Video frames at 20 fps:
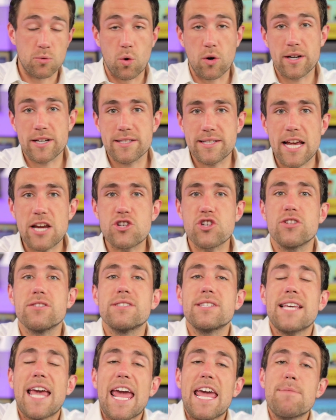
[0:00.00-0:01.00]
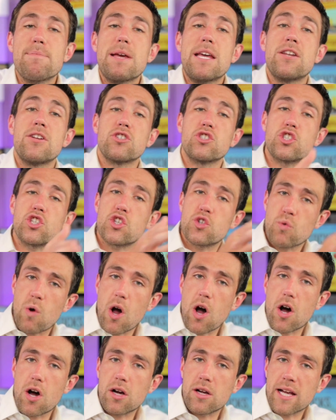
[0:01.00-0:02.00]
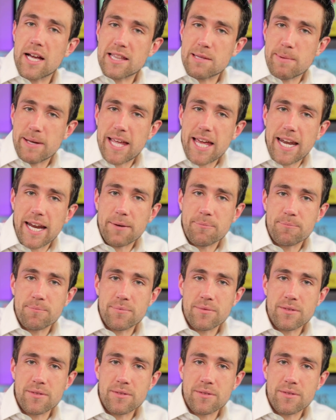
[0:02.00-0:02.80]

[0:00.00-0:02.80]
organizations came in strong at the beginning,